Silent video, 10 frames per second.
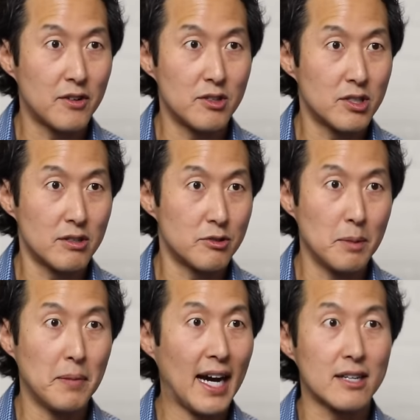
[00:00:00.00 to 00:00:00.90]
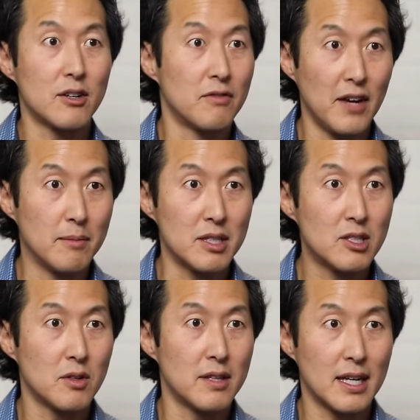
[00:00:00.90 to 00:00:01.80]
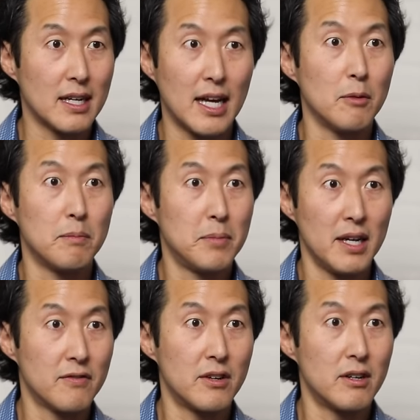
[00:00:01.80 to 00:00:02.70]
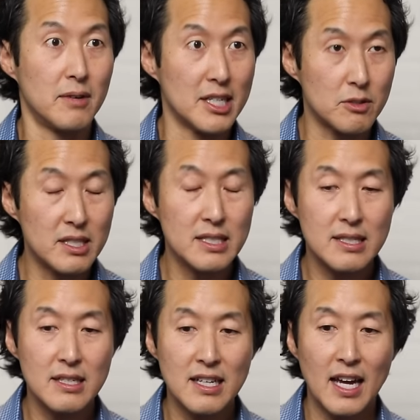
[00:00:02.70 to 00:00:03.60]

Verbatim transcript: for her surgery back to her family so they could help pay for her arrangements.